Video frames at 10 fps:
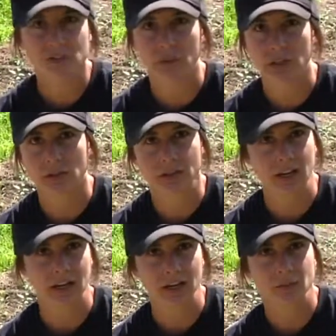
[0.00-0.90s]
soil
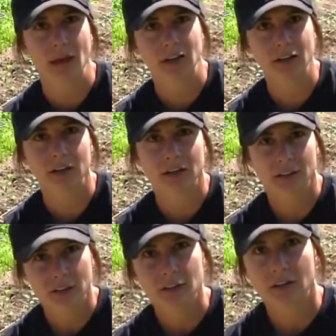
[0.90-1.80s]
organic matter.
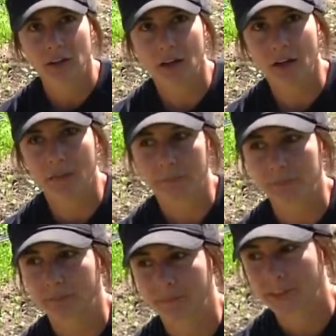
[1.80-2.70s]

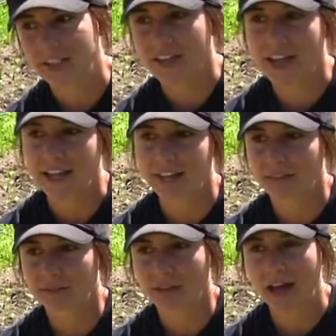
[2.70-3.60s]
It's like
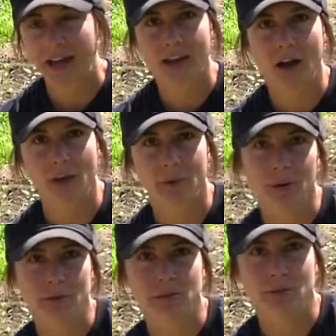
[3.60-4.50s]
adding
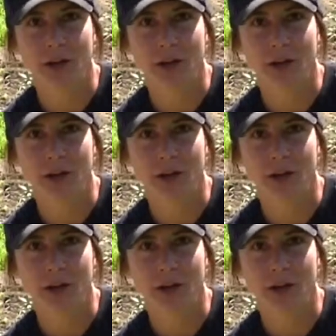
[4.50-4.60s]
compost,